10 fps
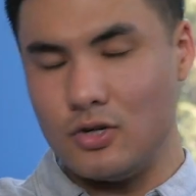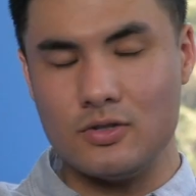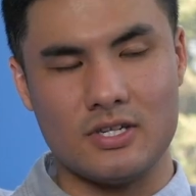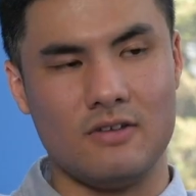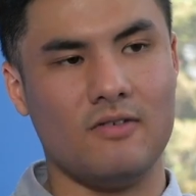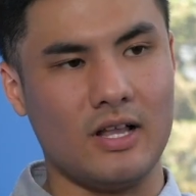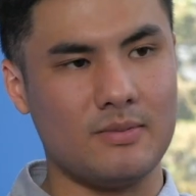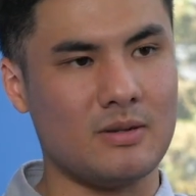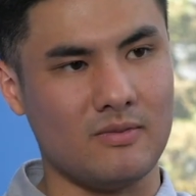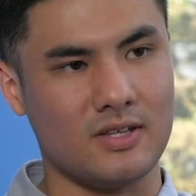use to develop
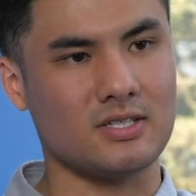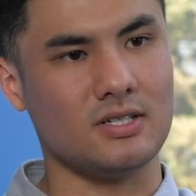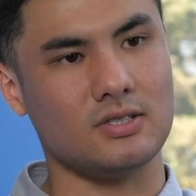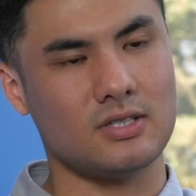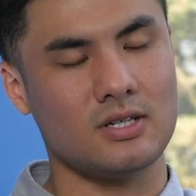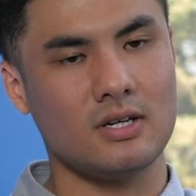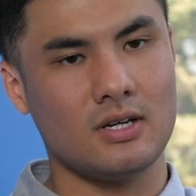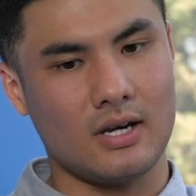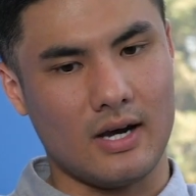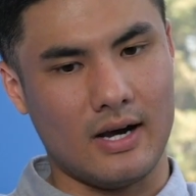some of the skills
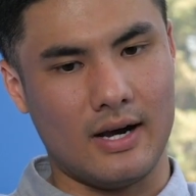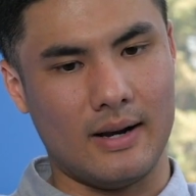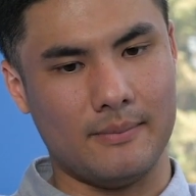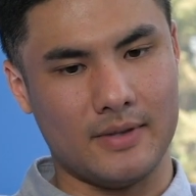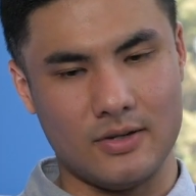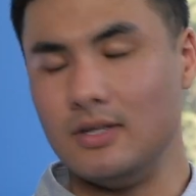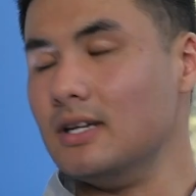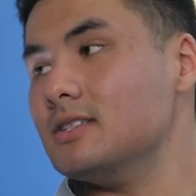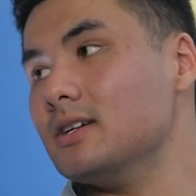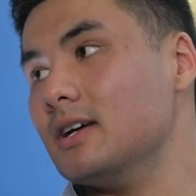um, that you
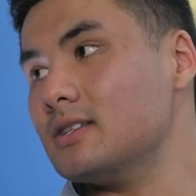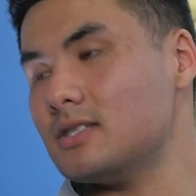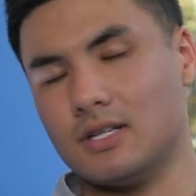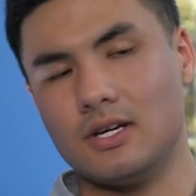need to get into